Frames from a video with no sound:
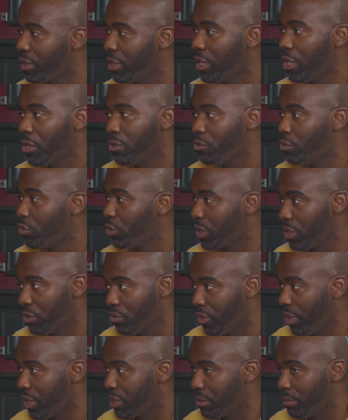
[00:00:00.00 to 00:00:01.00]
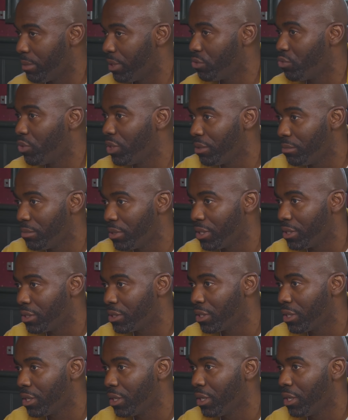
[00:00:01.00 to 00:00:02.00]
Yeah. Walking wise about twenty minutes.
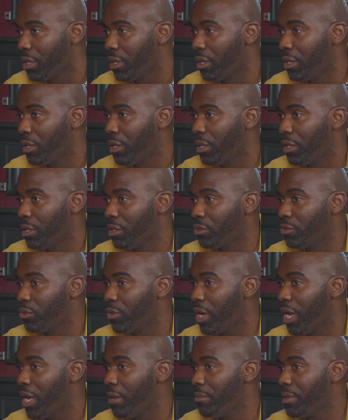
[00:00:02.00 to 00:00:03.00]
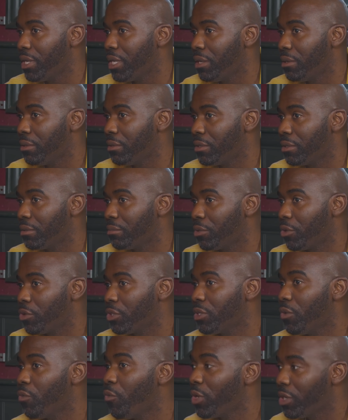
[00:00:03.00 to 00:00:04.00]
So I made it
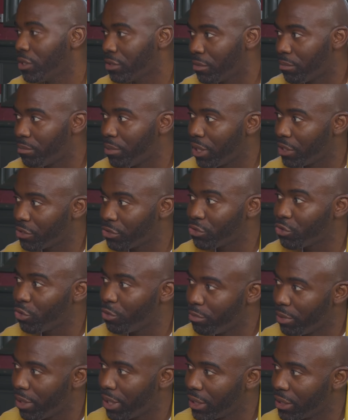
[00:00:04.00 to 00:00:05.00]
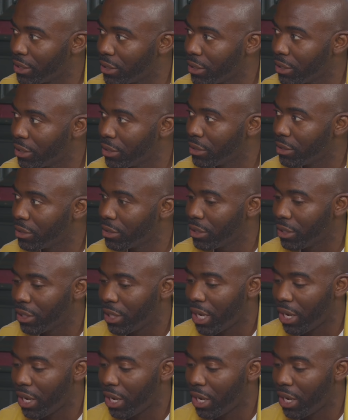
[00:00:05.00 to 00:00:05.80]
because I wanted to play so bad. Yeah.